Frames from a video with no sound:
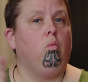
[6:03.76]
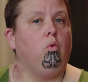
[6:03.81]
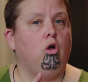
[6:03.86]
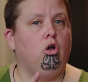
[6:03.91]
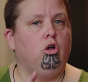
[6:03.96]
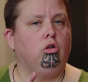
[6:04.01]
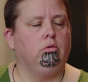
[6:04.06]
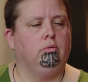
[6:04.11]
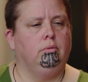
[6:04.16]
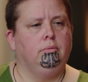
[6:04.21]

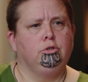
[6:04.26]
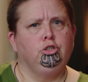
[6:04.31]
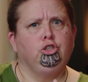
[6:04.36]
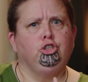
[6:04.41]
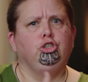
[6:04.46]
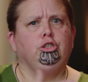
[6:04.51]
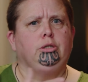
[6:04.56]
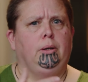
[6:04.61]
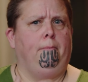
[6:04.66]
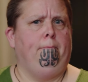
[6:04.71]
more
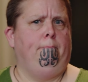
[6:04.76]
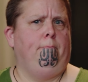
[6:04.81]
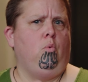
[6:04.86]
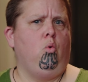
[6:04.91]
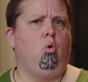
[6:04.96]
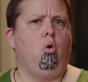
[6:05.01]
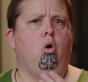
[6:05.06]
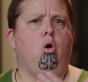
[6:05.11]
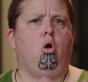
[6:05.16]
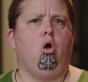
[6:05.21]
opportunities to
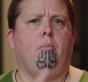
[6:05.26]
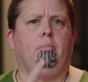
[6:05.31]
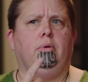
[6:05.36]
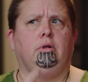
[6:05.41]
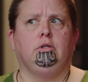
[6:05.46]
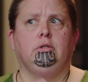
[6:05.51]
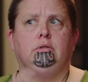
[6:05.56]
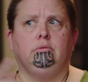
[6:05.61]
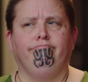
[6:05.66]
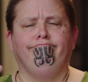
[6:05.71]
be
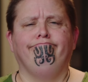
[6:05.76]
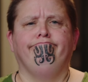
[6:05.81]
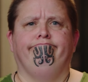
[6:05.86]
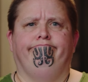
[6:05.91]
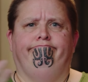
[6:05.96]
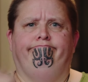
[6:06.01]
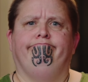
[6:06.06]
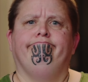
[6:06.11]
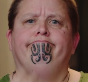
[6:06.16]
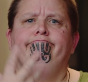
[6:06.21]
involved soon.